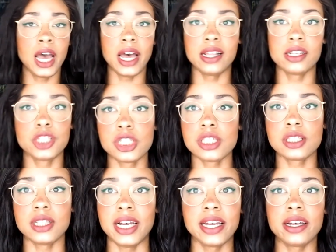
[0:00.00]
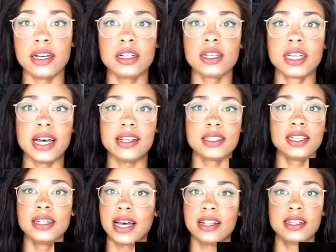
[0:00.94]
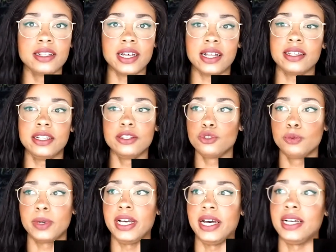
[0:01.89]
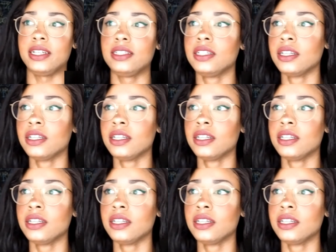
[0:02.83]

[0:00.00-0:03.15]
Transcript: and just like get, getting that into my head